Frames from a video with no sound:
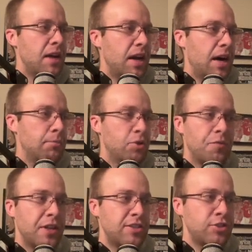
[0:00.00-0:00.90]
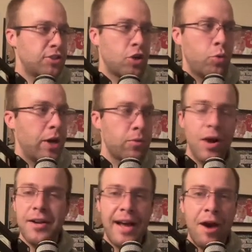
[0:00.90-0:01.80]
Um, so if this is just a quick
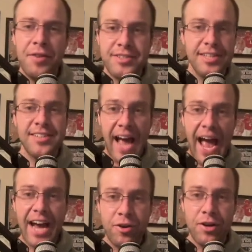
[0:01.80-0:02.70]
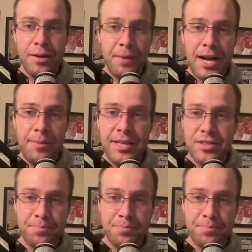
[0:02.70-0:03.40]
rundown, this is accurate by any means.